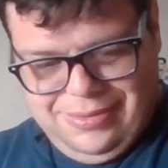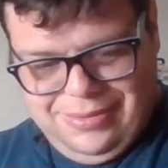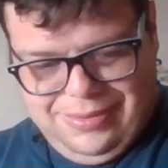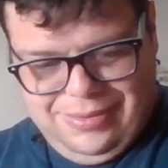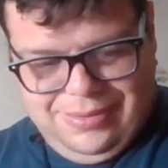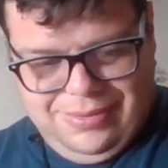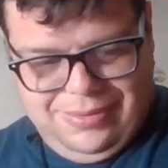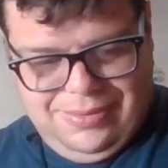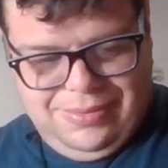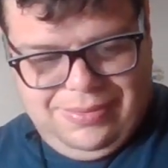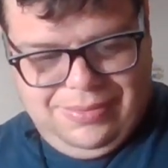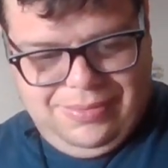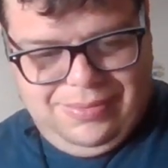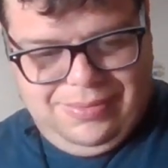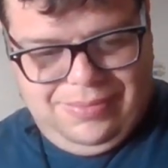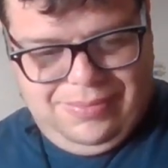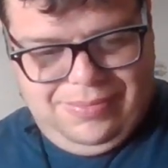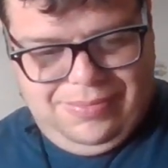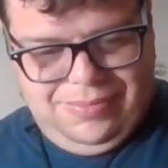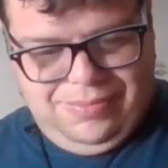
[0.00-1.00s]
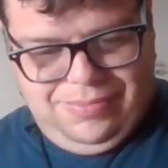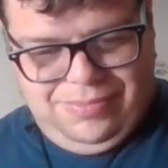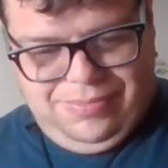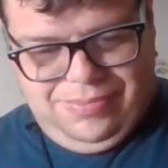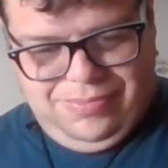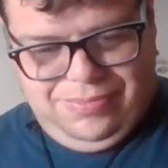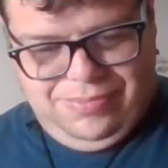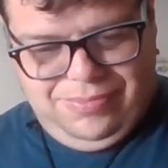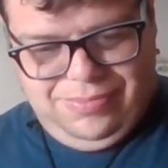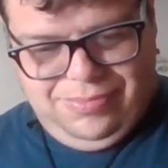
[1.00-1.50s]

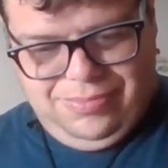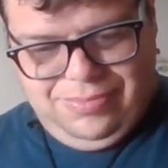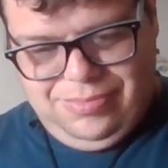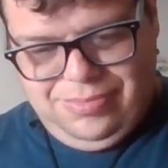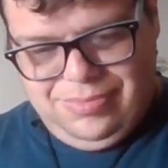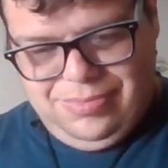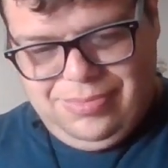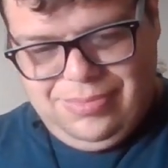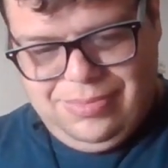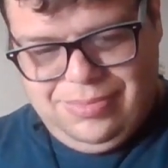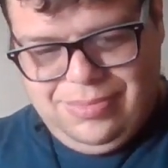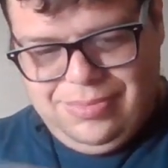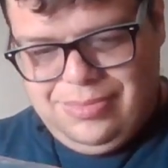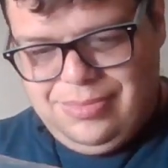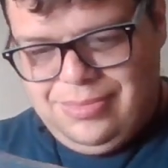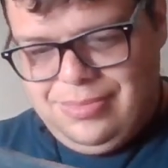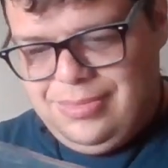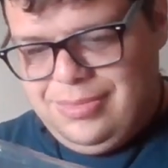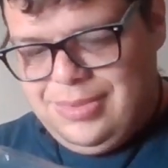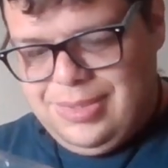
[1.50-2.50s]
(silence)